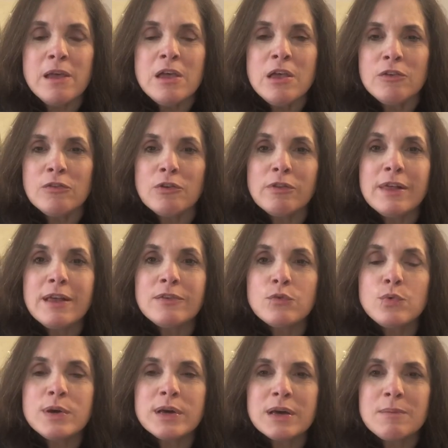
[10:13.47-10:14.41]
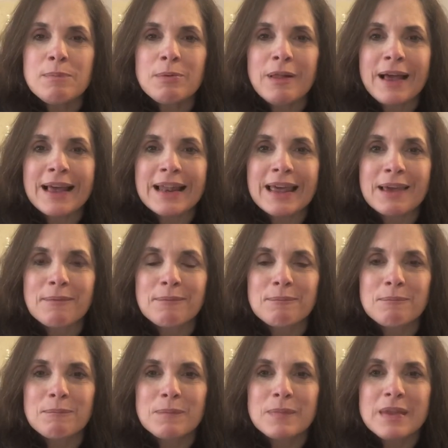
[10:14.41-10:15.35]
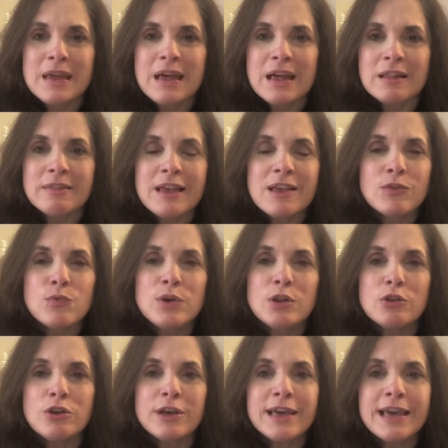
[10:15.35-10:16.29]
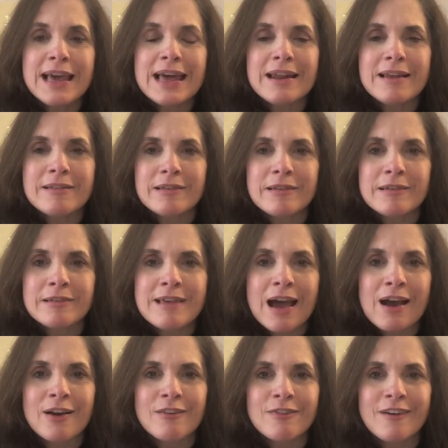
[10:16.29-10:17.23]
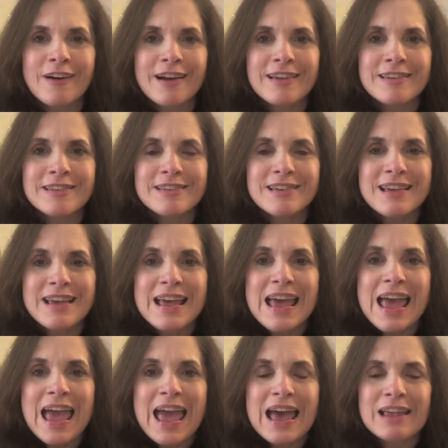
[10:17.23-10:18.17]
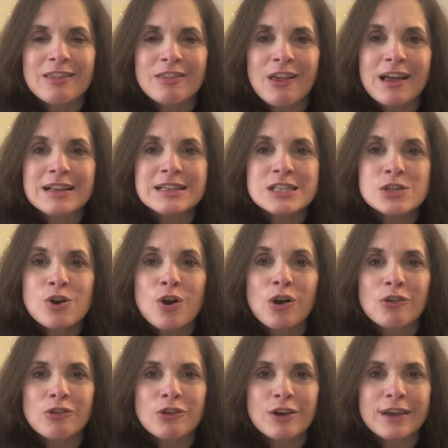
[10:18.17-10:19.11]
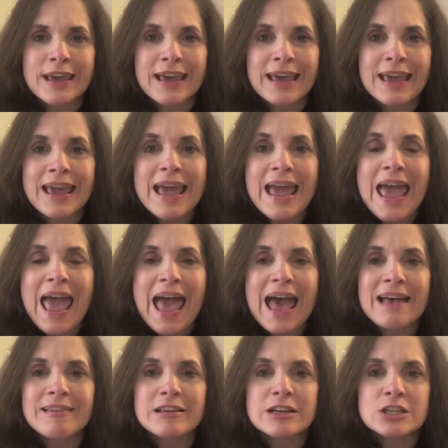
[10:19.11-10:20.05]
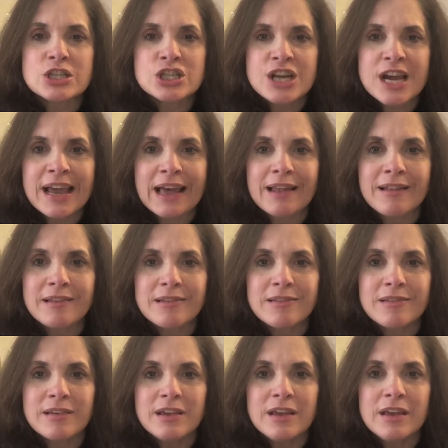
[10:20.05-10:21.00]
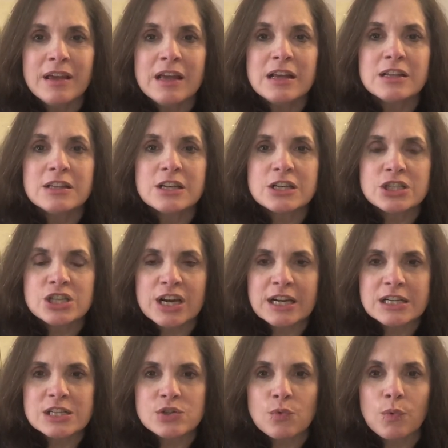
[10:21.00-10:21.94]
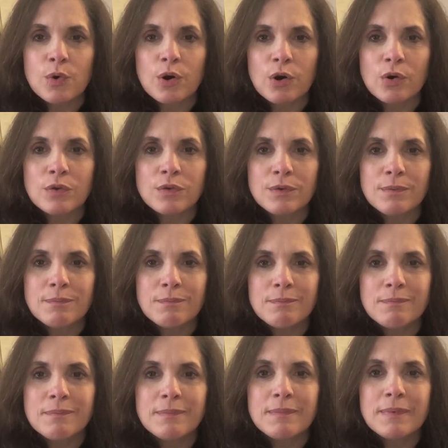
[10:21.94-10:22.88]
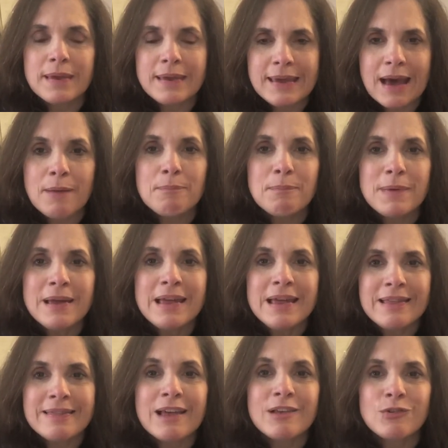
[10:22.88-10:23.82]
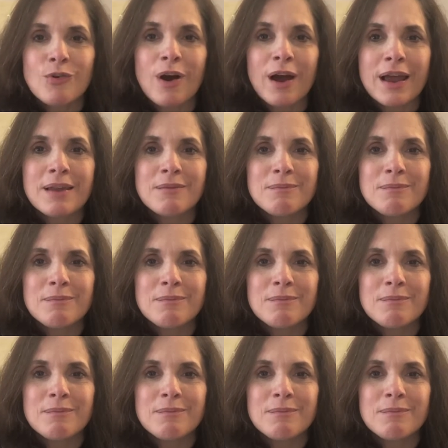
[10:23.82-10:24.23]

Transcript: So let's quit complaining. Let's quit looking at it as a sacrifice, and let's start looking as a chance to change the world. Yep, that's right.